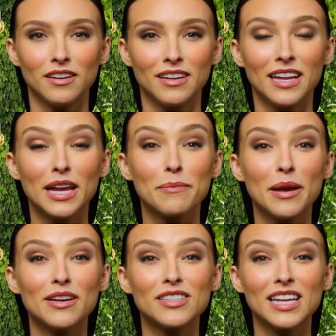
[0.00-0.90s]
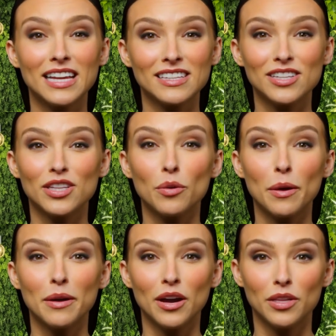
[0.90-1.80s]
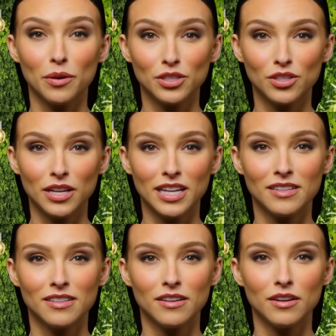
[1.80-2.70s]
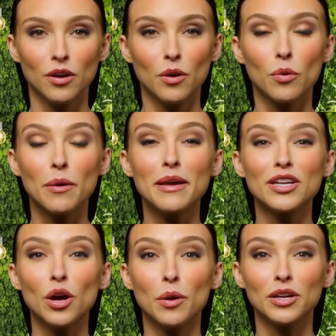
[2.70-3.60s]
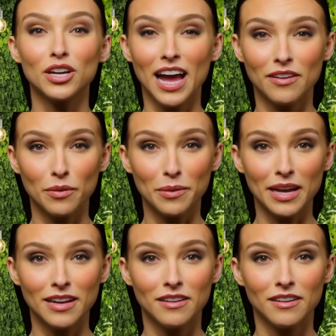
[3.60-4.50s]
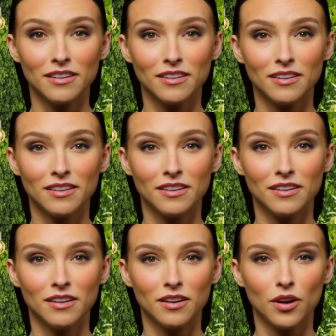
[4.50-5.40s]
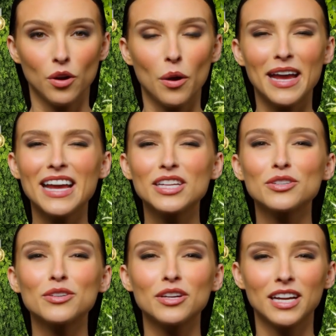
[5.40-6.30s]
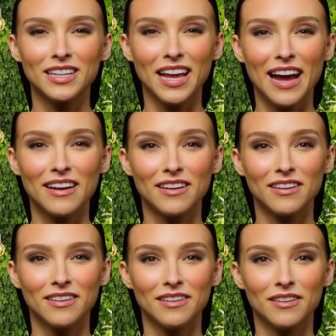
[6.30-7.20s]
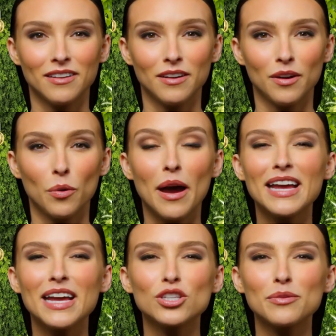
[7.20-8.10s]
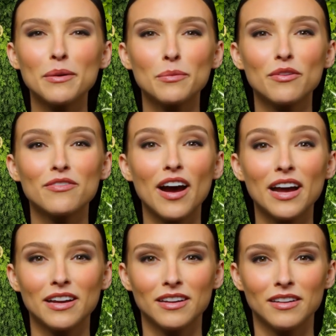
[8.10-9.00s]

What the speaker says: He compared Stacey to the women on those screens. Women no one could ever be. "Why can't you look like that? Why can't you be more fun?"